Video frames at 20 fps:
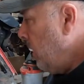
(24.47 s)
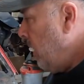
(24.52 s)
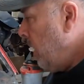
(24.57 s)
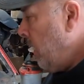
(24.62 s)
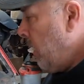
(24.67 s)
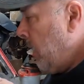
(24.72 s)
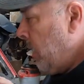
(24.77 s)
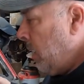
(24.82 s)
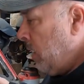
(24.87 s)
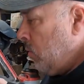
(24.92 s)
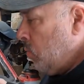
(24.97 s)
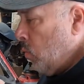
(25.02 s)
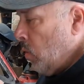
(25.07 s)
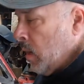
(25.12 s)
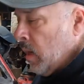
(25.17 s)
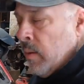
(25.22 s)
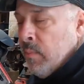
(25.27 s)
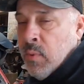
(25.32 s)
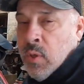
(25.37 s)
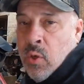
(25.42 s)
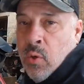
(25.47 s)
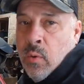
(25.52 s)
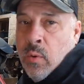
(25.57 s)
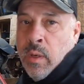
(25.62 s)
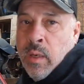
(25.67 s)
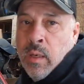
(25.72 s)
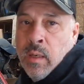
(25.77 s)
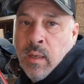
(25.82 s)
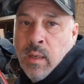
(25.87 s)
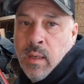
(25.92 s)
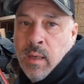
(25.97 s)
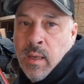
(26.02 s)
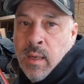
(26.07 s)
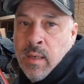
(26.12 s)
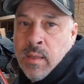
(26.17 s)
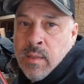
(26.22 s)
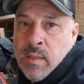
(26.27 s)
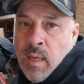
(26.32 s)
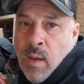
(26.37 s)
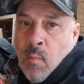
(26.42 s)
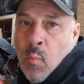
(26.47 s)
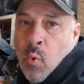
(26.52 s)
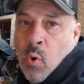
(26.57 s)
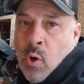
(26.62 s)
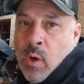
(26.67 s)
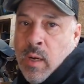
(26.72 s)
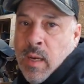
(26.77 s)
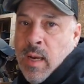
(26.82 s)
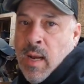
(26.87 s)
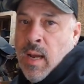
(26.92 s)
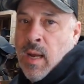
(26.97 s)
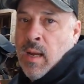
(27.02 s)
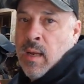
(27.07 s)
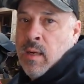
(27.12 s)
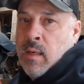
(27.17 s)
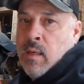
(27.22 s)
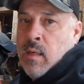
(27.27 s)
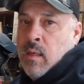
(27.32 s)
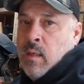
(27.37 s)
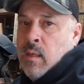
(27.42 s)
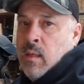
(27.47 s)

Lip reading: and what I'm doing is I'm working on